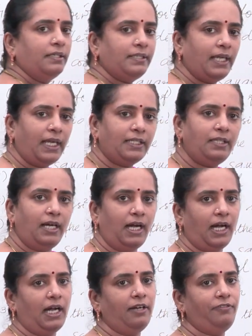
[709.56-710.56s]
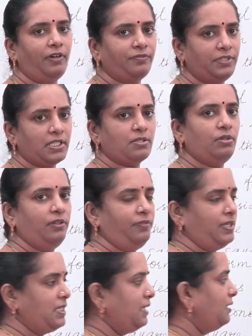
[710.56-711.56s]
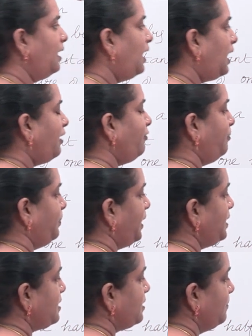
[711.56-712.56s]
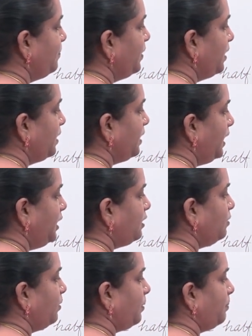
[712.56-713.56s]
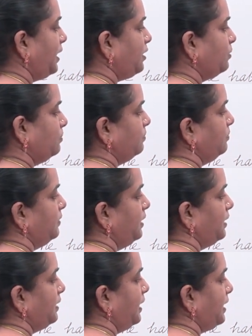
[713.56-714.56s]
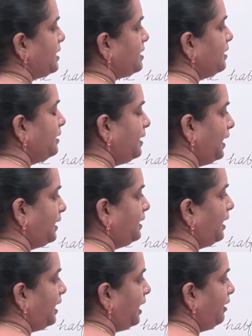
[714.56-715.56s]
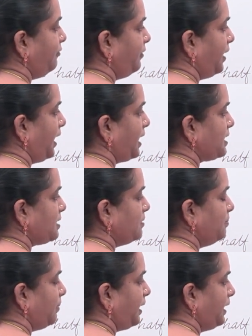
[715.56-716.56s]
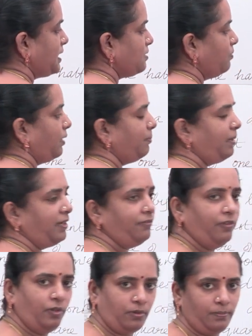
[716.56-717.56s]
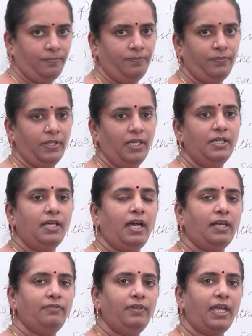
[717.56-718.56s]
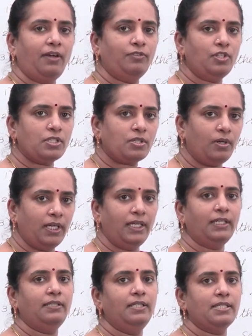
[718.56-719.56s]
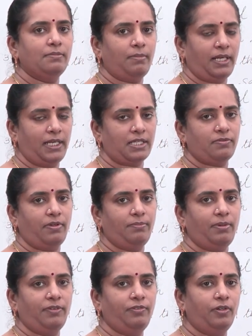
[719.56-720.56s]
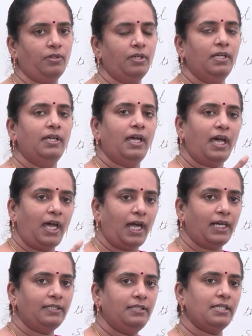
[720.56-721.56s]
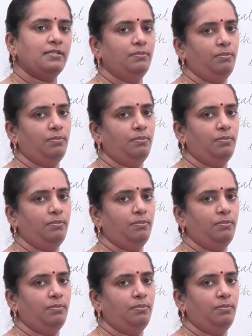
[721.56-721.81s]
Take the half of this coefficient. Half means into 1 by 2. That is, take the half as minus 1 by 4. And we have to square this minus 1 by 4, add this